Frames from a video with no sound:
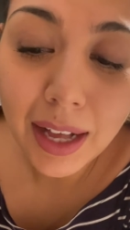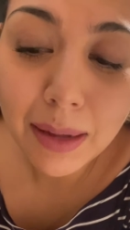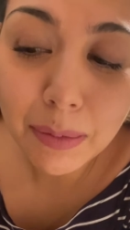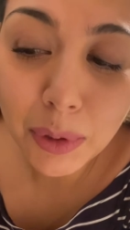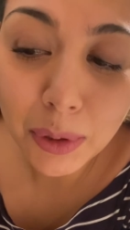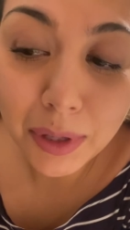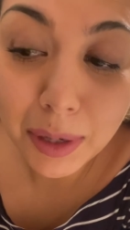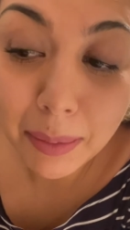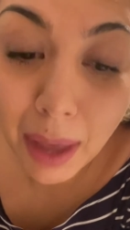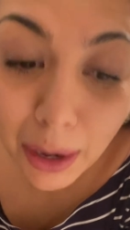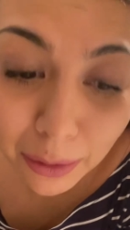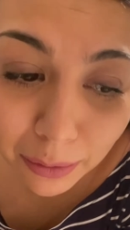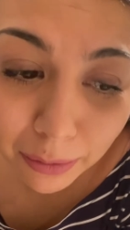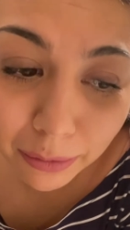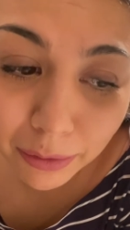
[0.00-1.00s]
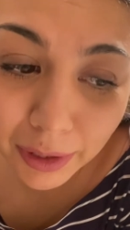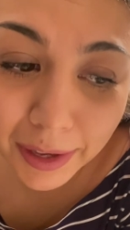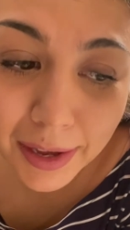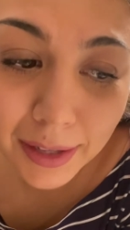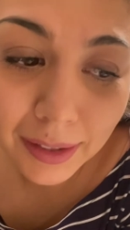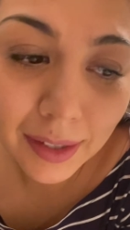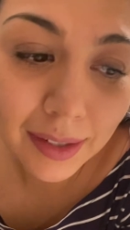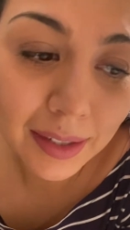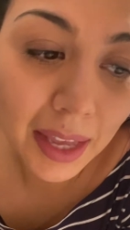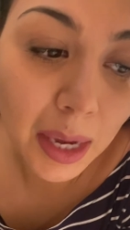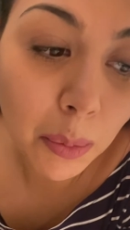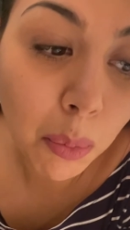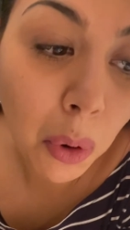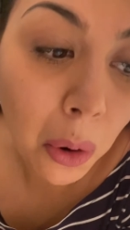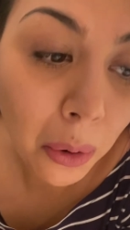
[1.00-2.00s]
so the amount of yeast is
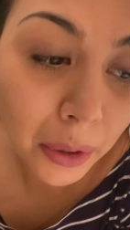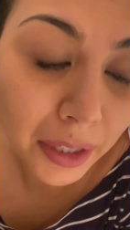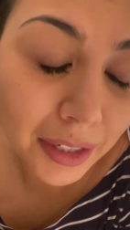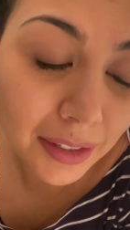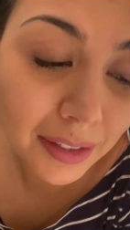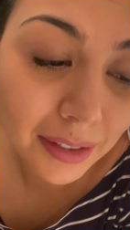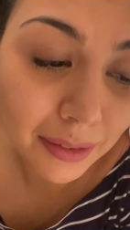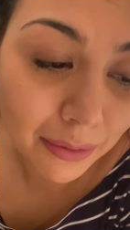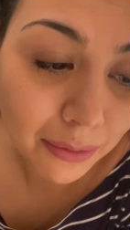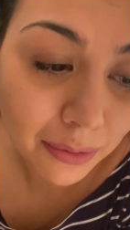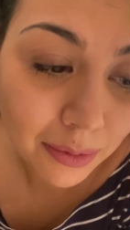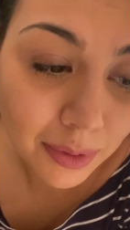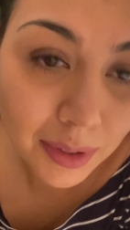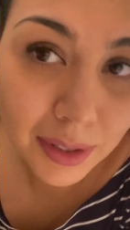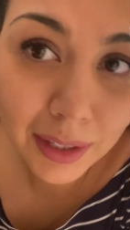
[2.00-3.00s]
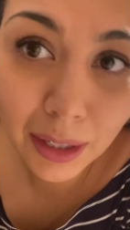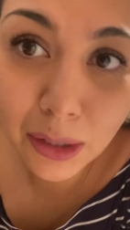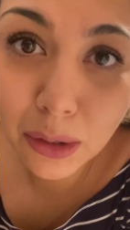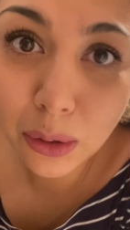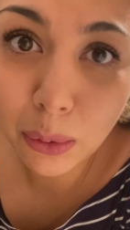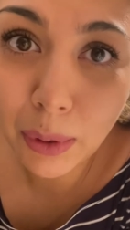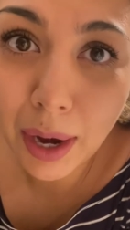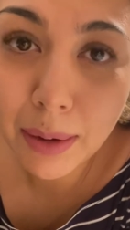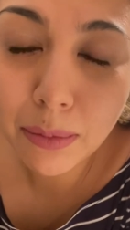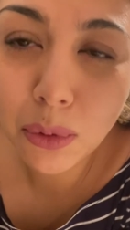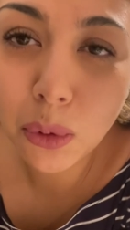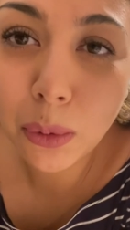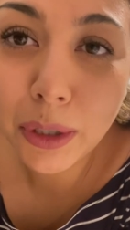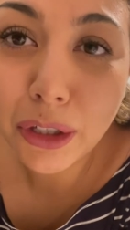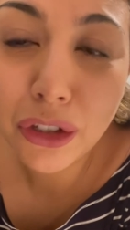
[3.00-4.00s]
like 0.6 grams,
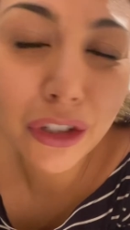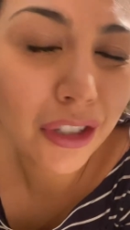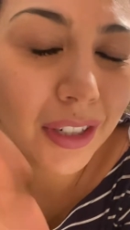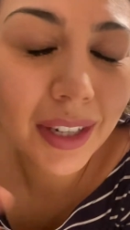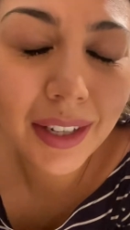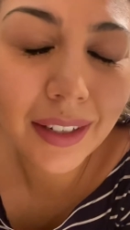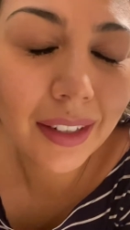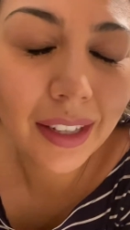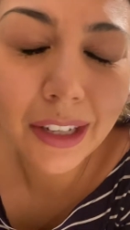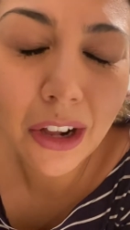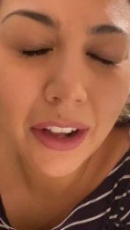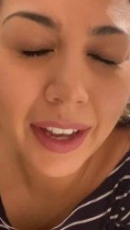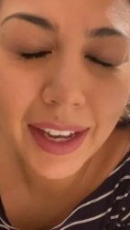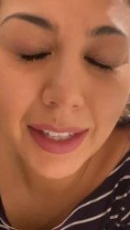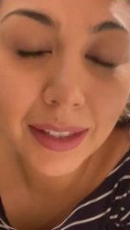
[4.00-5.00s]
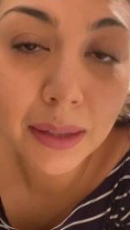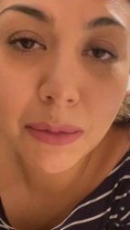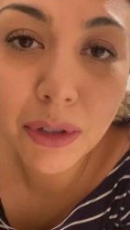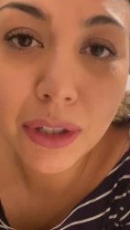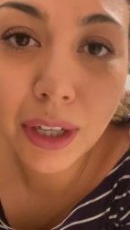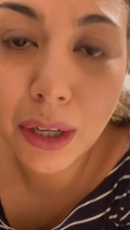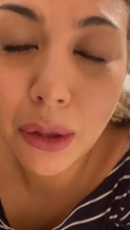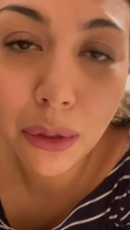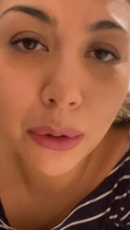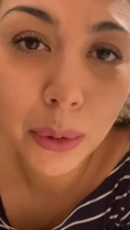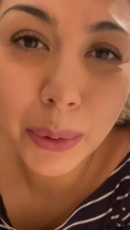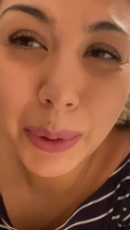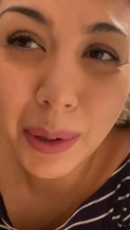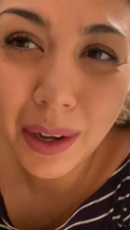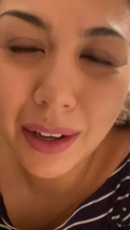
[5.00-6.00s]
which in all cases I'm just gonna
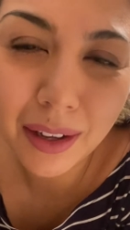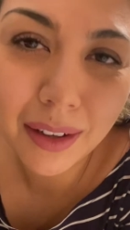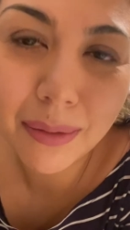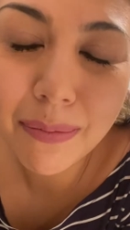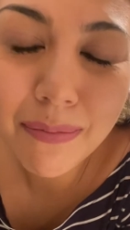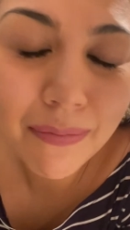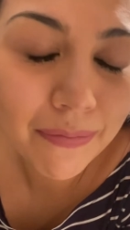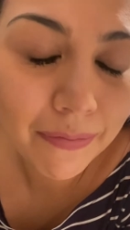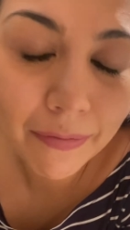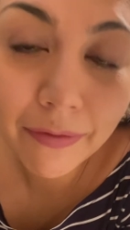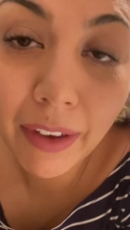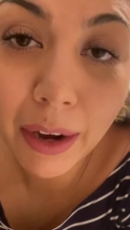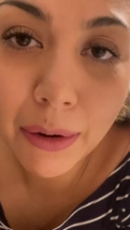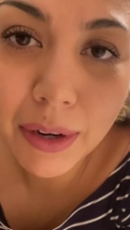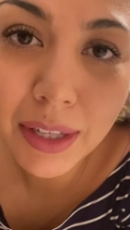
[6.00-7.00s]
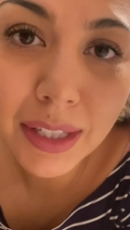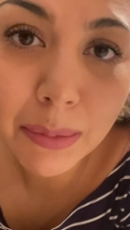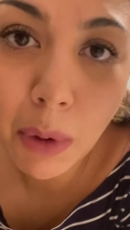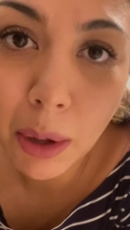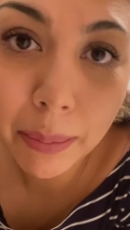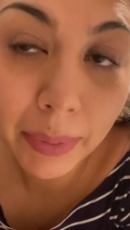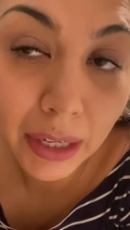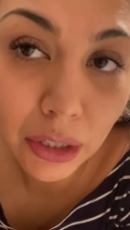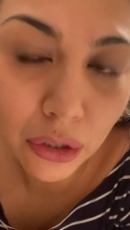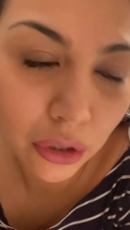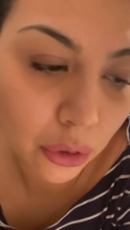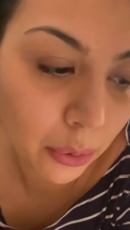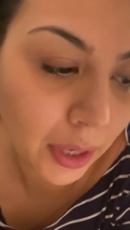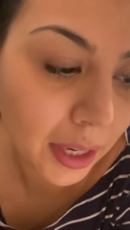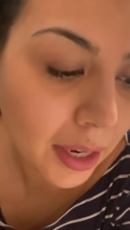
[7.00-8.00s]
throw a very small pinch
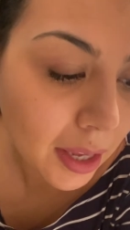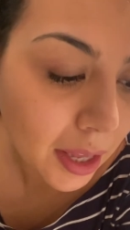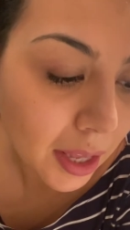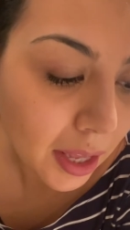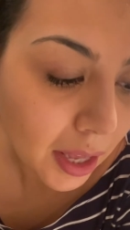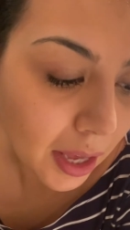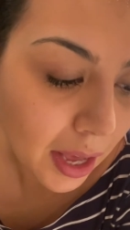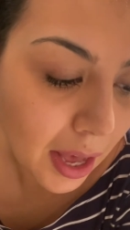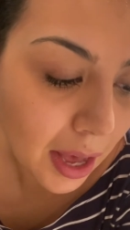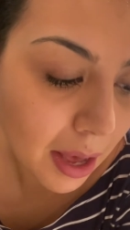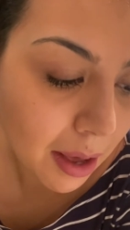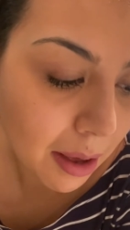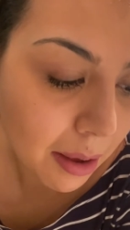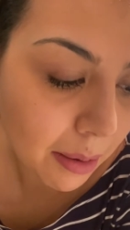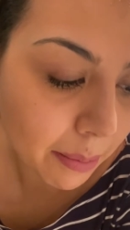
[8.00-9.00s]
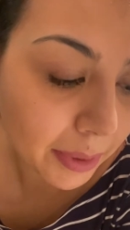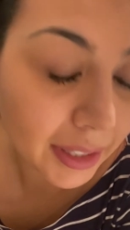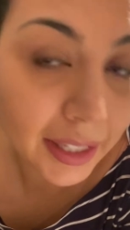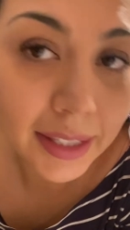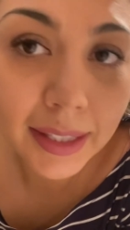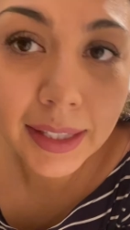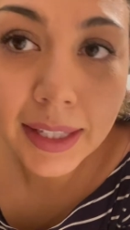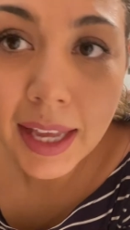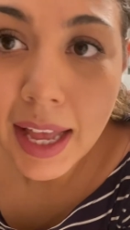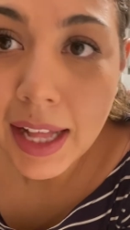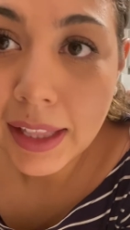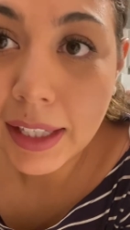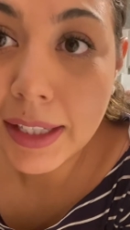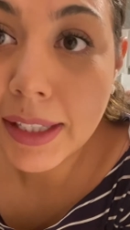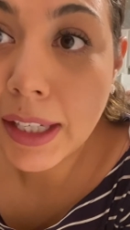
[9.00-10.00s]
to it. But
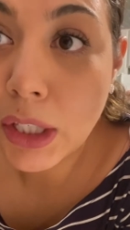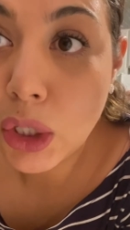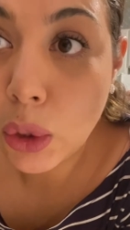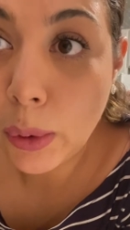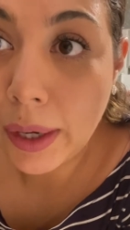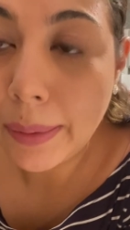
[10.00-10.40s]
let's get to it.